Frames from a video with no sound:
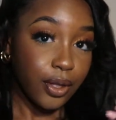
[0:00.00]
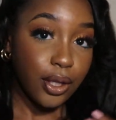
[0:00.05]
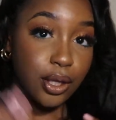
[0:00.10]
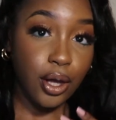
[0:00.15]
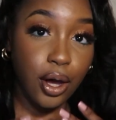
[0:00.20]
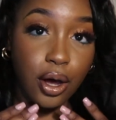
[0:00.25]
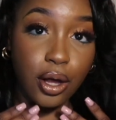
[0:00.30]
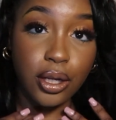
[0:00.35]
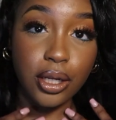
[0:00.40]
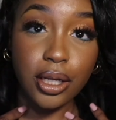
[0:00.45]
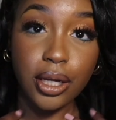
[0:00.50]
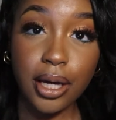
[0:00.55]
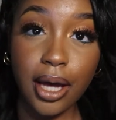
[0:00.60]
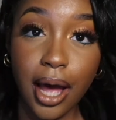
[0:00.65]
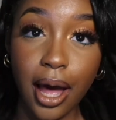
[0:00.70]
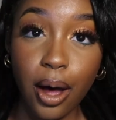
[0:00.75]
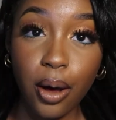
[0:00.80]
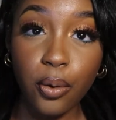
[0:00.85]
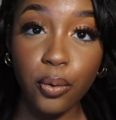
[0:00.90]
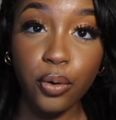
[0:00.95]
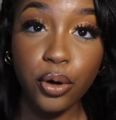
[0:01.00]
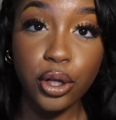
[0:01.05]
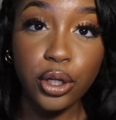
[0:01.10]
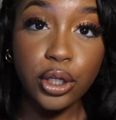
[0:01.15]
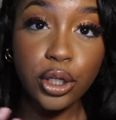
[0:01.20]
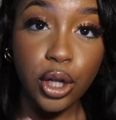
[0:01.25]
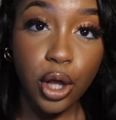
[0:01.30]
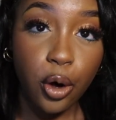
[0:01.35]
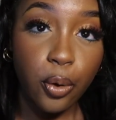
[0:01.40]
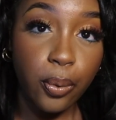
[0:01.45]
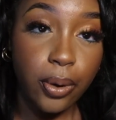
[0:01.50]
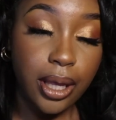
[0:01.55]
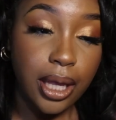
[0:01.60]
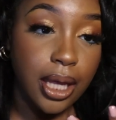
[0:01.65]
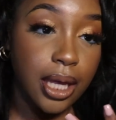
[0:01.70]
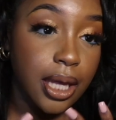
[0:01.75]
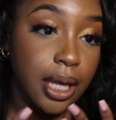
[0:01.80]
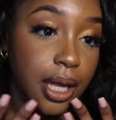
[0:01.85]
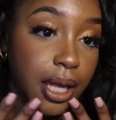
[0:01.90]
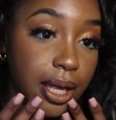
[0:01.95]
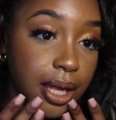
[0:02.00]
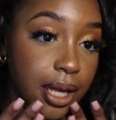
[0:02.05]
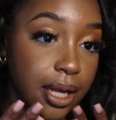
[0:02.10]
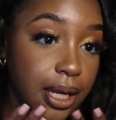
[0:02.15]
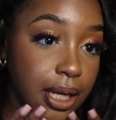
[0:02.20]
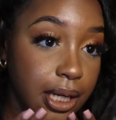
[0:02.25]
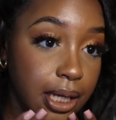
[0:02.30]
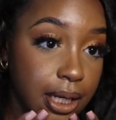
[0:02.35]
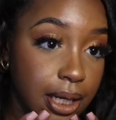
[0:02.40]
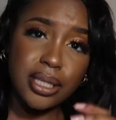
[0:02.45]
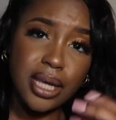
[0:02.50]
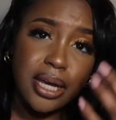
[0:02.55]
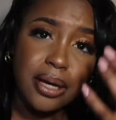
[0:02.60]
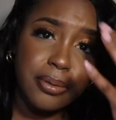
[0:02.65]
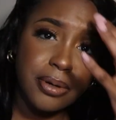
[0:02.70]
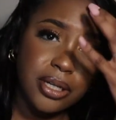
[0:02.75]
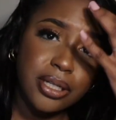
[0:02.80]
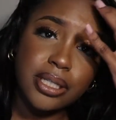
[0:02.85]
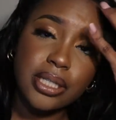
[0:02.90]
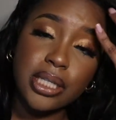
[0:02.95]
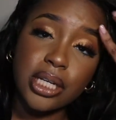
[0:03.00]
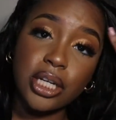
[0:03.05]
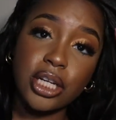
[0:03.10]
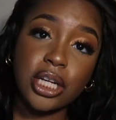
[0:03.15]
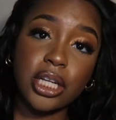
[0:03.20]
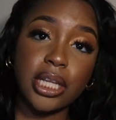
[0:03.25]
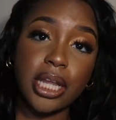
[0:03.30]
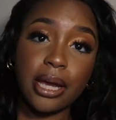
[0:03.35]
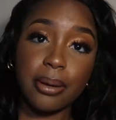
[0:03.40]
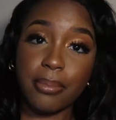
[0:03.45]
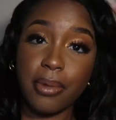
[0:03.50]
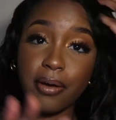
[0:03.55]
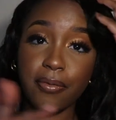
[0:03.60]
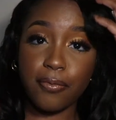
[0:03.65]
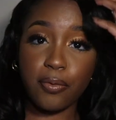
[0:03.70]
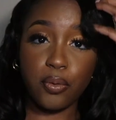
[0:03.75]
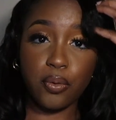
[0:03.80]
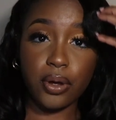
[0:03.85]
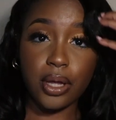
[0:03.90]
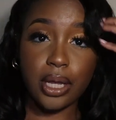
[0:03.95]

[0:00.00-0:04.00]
y'all, look how glowy, and it's like considered like my full